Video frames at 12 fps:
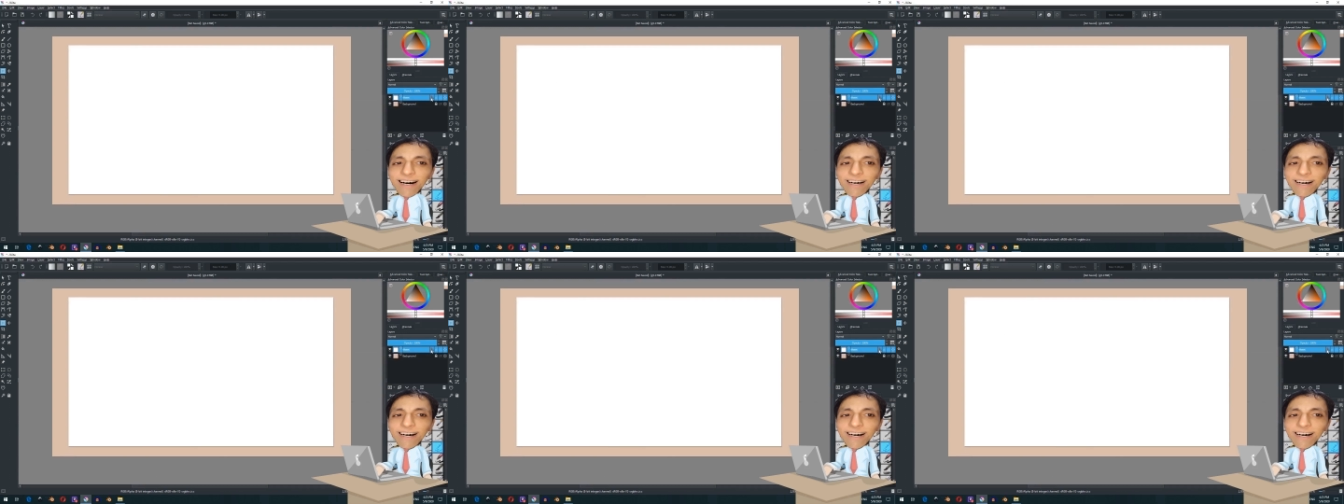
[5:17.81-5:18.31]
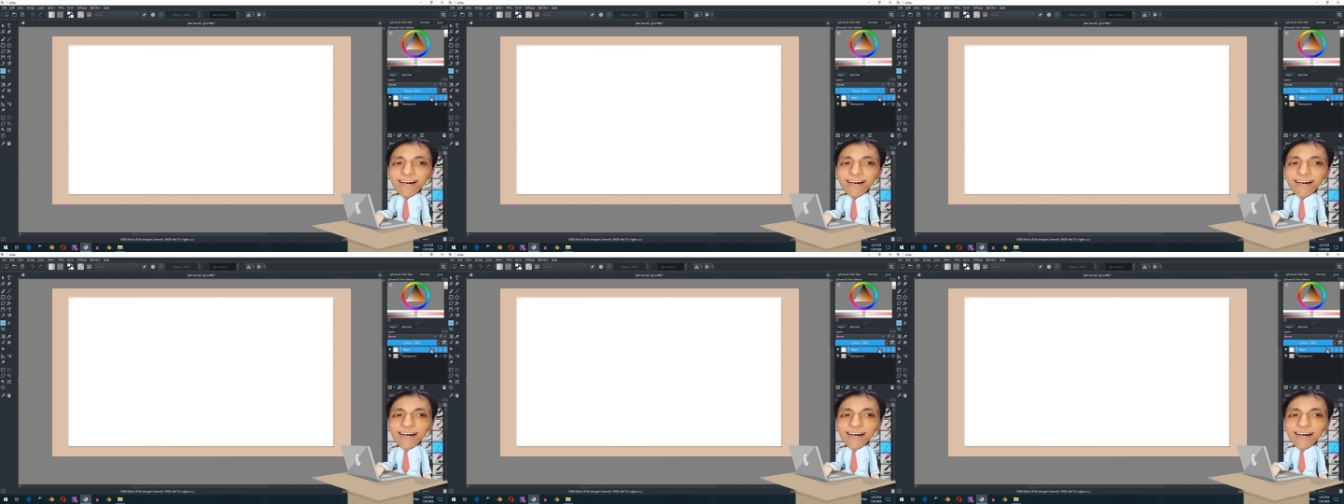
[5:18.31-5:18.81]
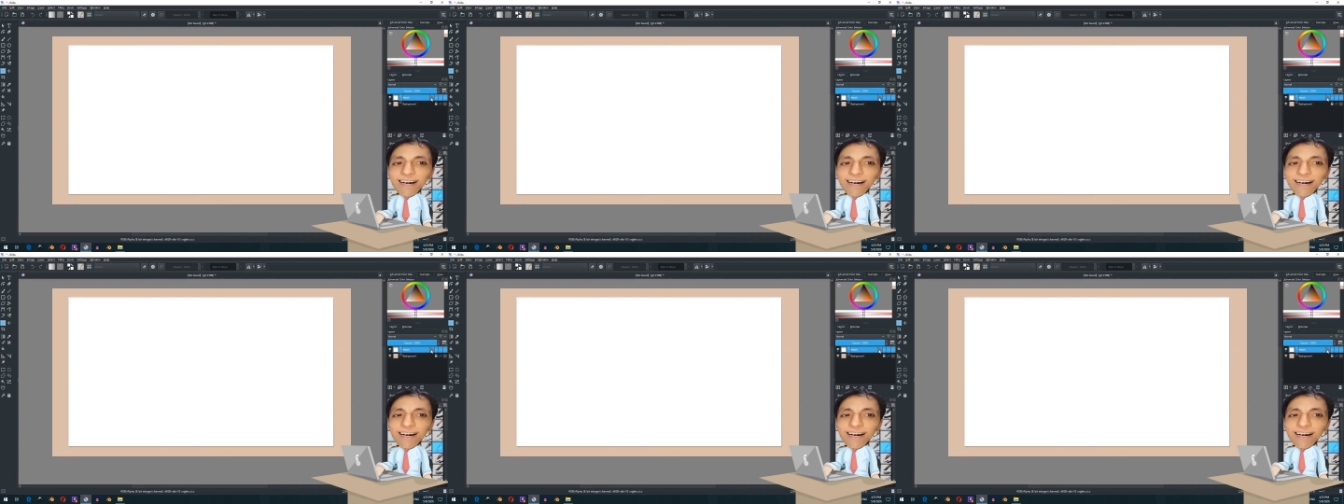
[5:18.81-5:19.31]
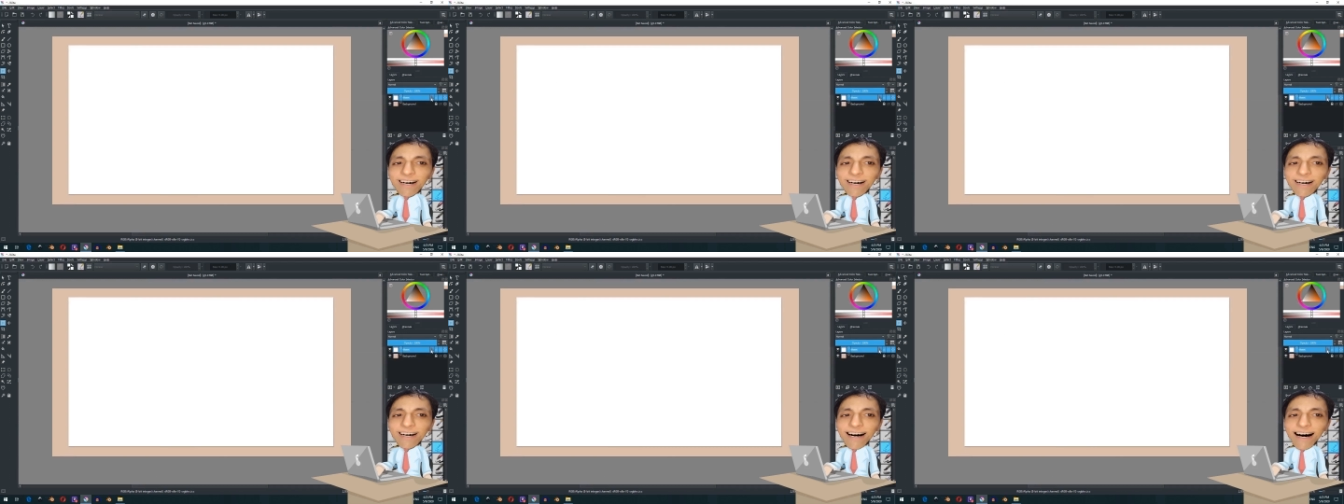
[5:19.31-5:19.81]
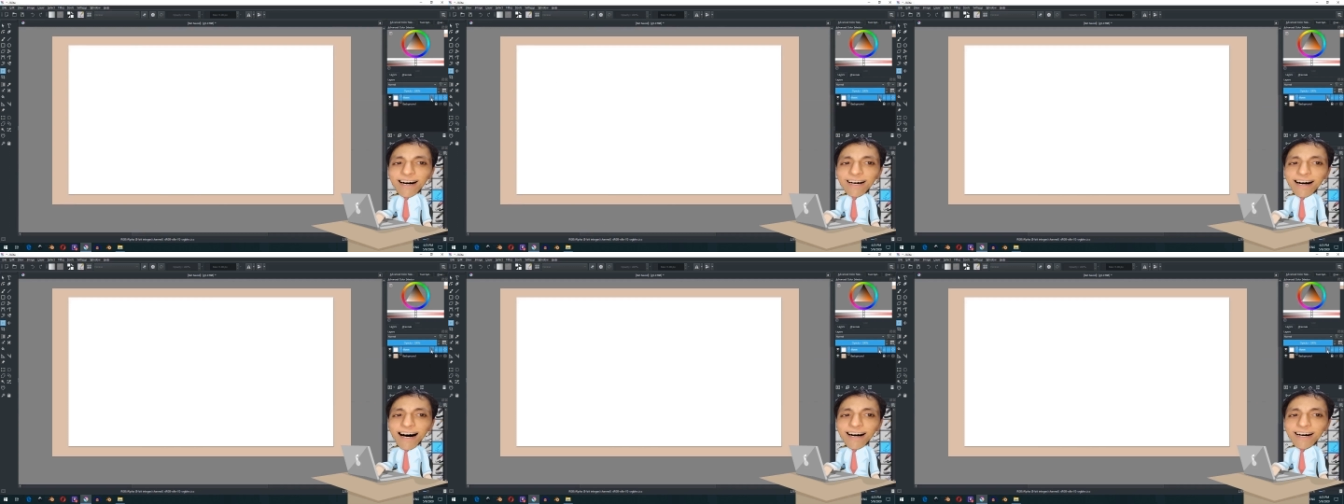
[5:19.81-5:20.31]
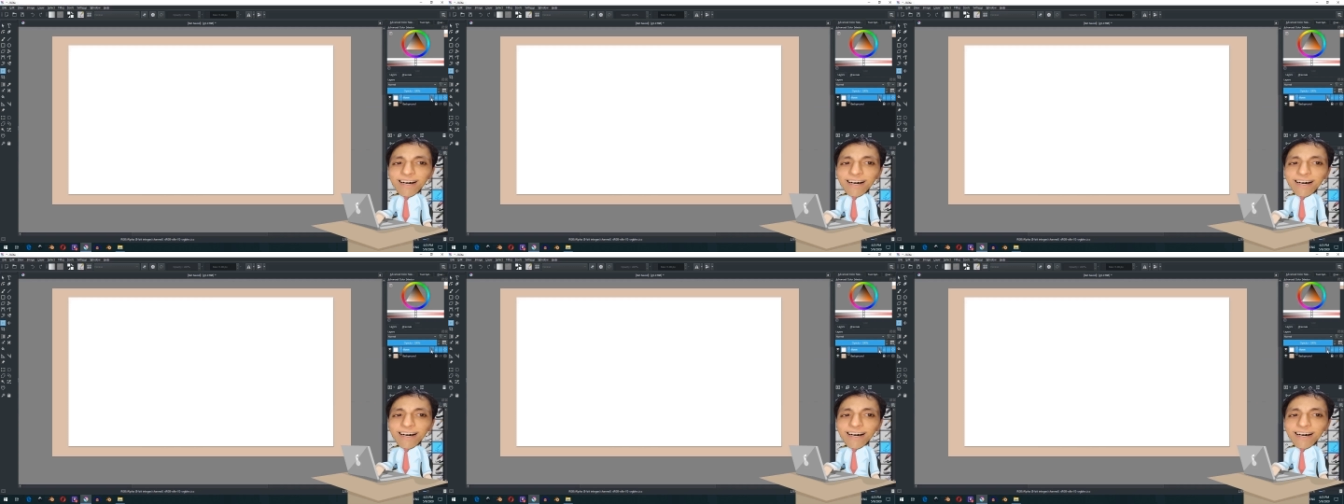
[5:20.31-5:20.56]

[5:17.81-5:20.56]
realistic. Warning: